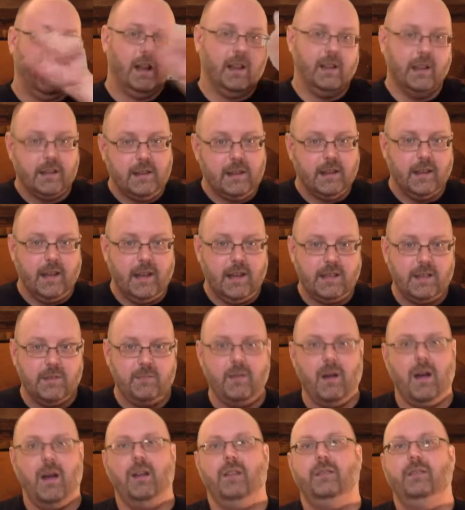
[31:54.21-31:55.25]
click the links
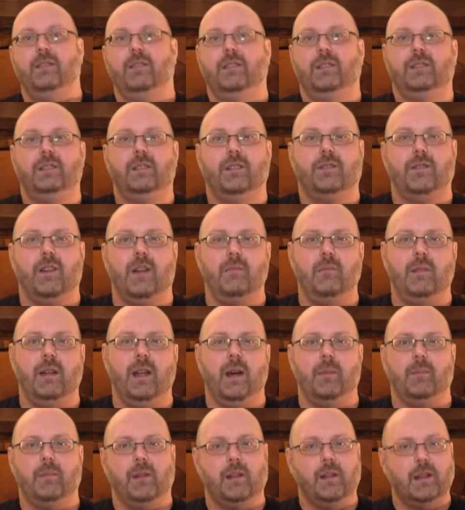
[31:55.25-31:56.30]
above to friend
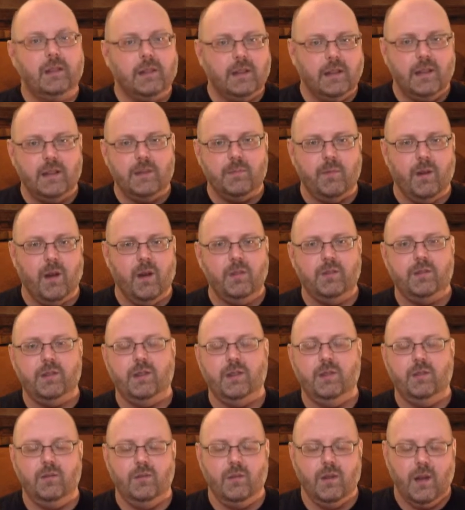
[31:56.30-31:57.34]
me up. Click the links below
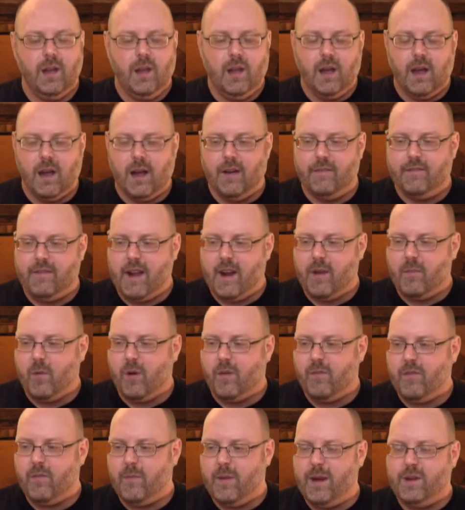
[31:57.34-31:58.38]
to uh, find out
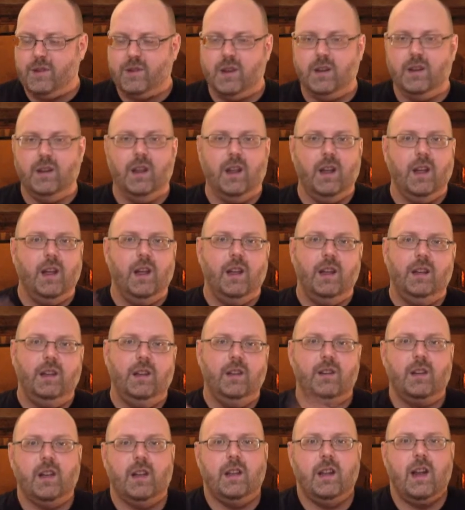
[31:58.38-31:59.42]
more information.
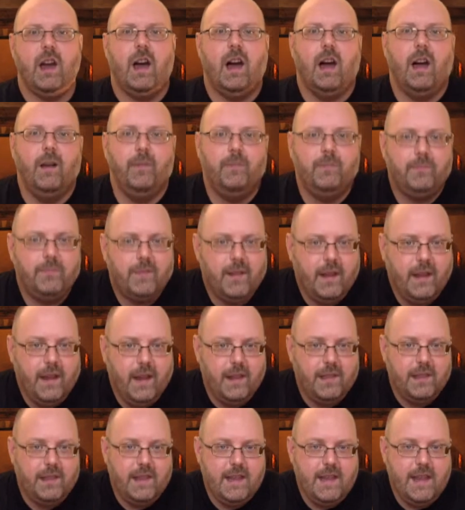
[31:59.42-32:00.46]
You can uh,
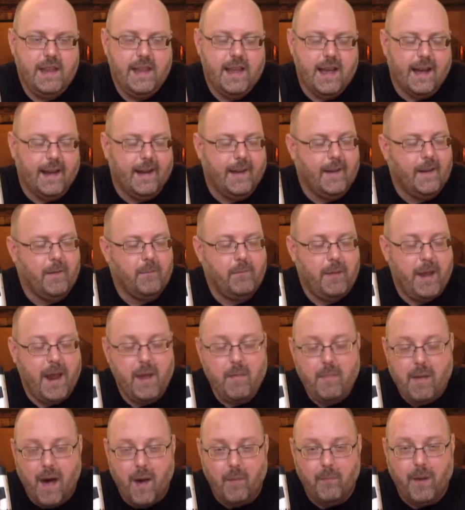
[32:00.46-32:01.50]
hit the uh,
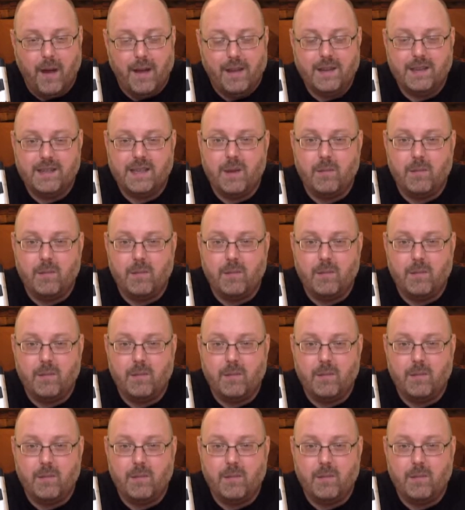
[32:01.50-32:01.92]
PayPal button,